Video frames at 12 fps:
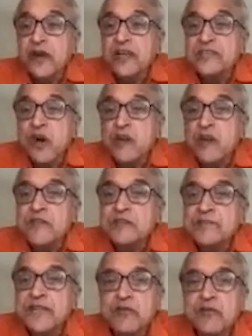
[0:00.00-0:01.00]
it's always
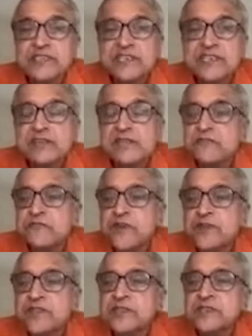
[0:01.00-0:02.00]
been a question for
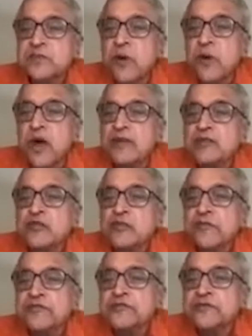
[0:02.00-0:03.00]
this small group
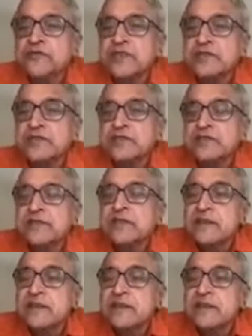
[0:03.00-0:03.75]
of students,